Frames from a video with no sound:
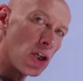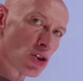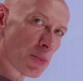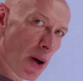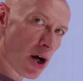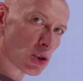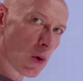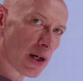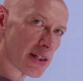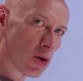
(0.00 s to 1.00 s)
to use the
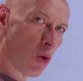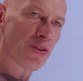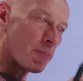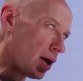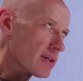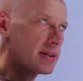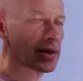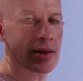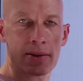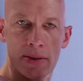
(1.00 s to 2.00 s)
passwordless, auth
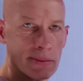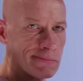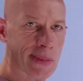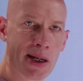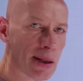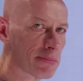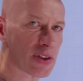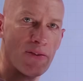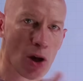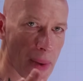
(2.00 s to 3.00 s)
passkeys, um,
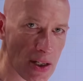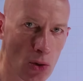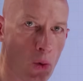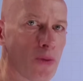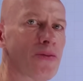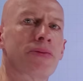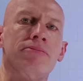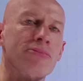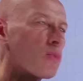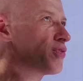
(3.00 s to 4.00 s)
certificate based auth,
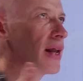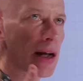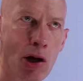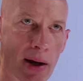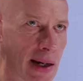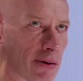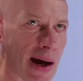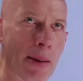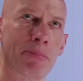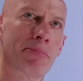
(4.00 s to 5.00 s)
Authenticator
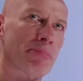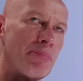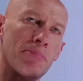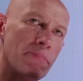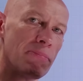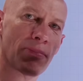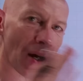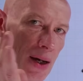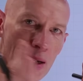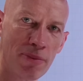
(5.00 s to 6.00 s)
app,
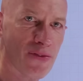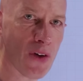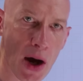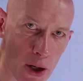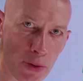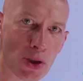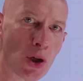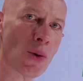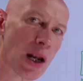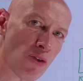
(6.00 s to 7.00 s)
uh,
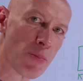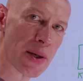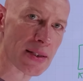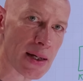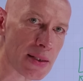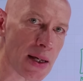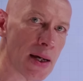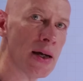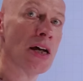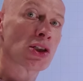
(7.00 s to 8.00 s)
FIDO2, Hello for Business.
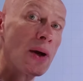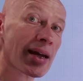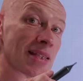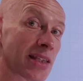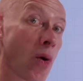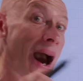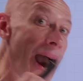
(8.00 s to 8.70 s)
So I can still